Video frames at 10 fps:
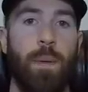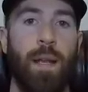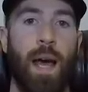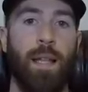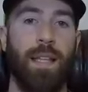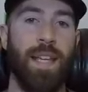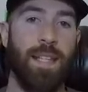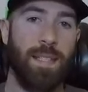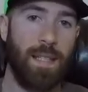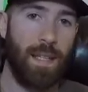but not
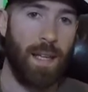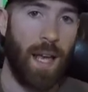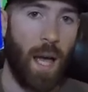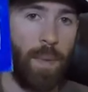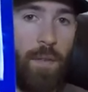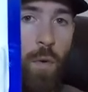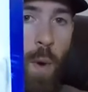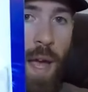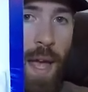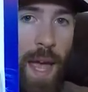least, I'm giving
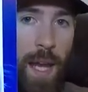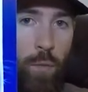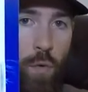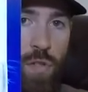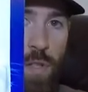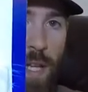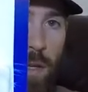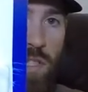away a rooster tail